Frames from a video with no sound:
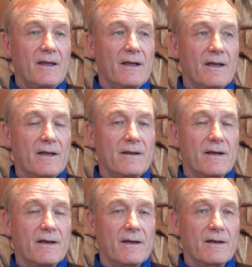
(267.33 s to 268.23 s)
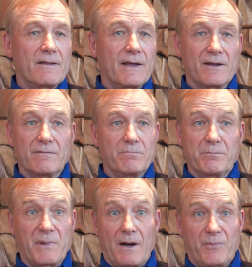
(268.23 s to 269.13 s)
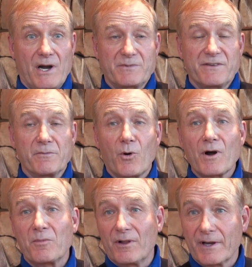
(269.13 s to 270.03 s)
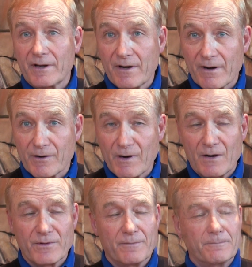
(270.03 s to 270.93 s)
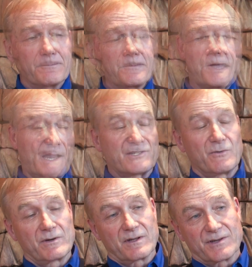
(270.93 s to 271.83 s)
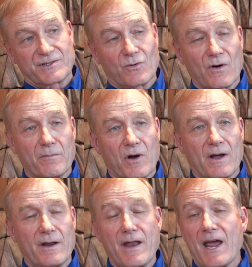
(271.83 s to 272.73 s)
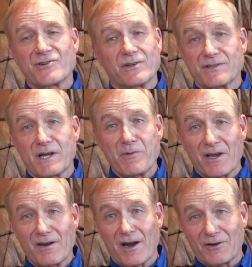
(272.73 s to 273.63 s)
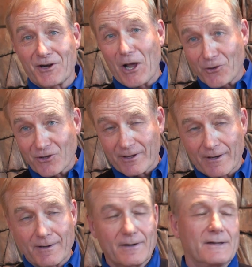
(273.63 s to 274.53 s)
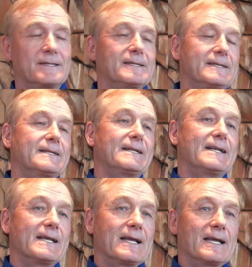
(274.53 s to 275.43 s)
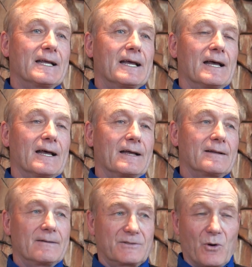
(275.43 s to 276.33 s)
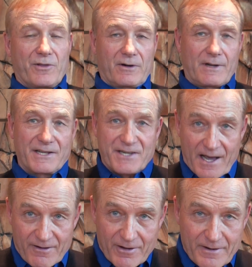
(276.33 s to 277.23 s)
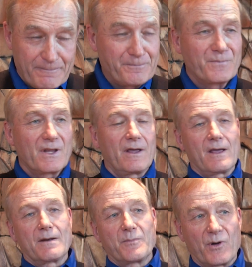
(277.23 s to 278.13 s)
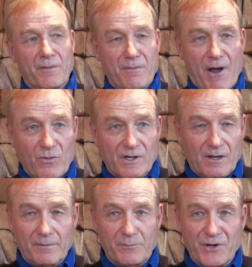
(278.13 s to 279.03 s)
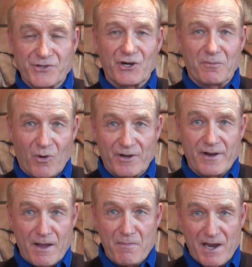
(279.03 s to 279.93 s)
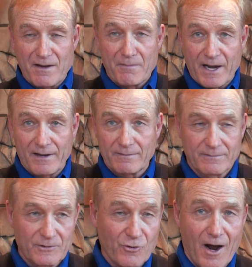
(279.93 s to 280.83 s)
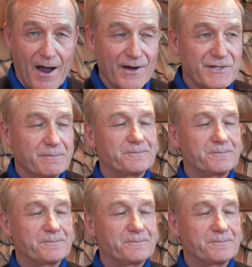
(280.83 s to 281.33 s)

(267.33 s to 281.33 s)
and uh, they could perhaps even portable, they could carry it around with them. Uh, I actually went to the store and bought a national semiconductor calculator, uh, tore the guts out of it, and put them in my own little printed circuit board that I made in my garage.